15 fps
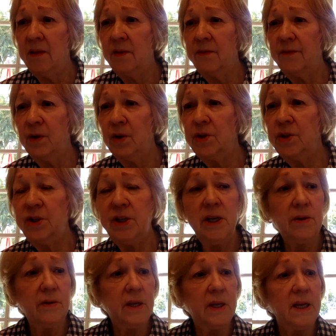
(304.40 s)
the first
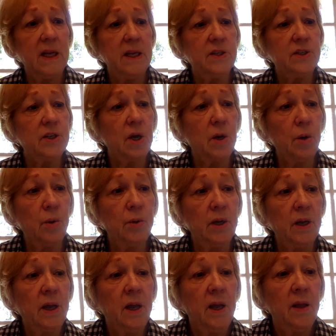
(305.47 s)
year that he showed
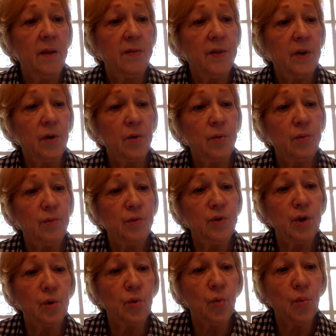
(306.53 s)

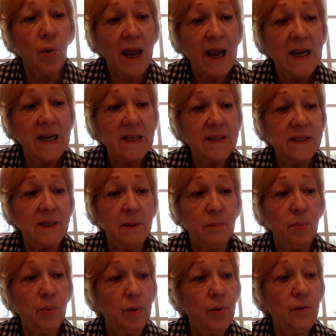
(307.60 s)
the greatest
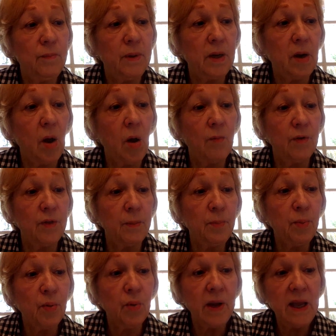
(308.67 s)
improvement over the
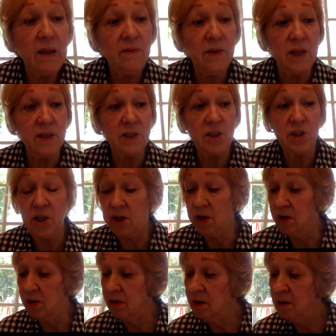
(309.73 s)
previous
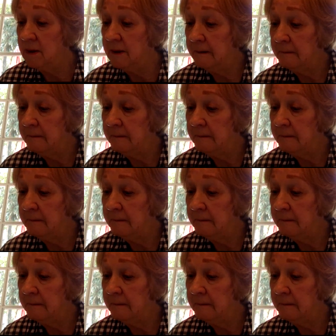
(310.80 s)
year